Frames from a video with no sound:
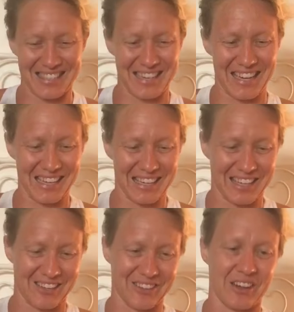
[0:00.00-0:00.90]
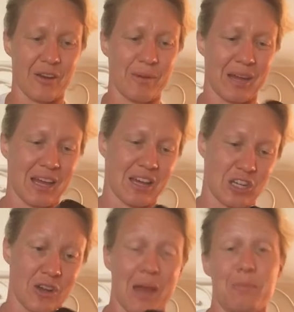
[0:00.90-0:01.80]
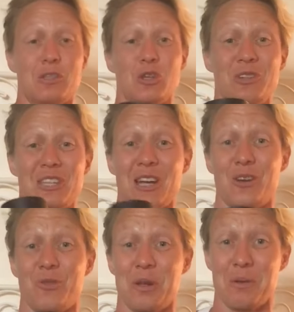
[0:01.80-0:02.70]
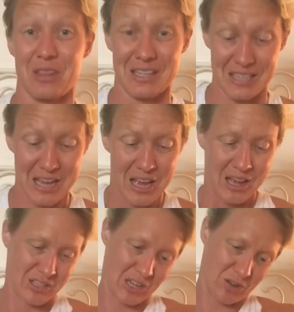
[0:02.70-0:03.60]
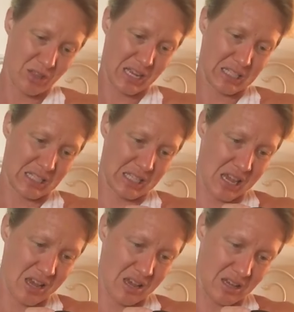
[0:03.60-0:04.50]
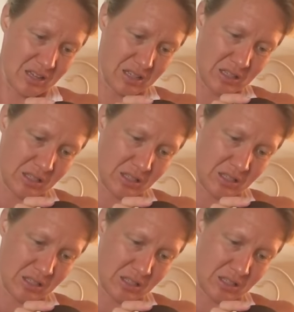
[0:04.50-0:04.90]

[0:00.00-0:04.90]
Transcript: Thank you. Oh my gosh. Okay, I'm so excited to read about this. So I don't think it says...